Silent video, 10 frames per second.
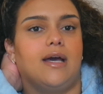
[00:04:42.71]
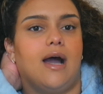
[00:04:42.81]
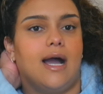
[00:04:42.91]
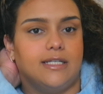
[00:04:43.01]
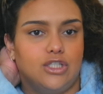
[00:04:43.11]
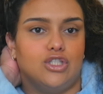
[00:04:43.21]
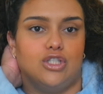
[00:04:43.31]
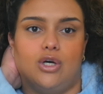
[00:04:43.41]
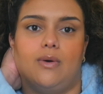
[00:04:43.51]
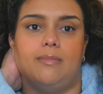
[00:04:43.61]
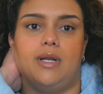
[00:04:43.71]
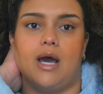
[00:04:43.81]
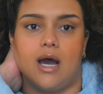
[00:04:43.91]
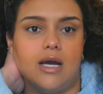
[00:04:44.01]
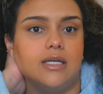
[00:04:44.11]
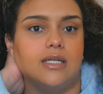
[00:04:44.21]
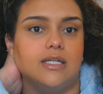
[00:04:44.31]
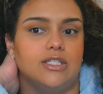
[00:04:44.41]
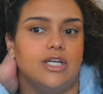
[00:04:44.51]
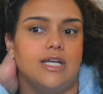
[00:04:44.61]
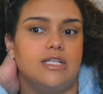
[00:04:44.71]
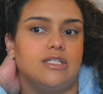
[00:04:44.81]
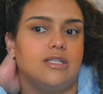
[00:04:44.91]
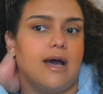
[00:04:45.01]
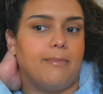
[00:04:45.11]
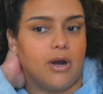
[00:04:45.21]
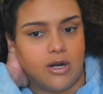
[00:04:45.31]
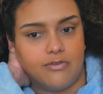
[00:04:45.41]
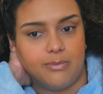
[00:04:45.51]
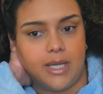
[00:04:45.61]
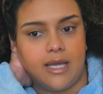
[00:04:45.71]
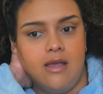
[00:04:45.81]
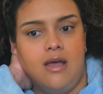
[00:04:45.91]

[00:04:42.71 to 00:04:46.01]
I just know I'm not gonna change that part of me.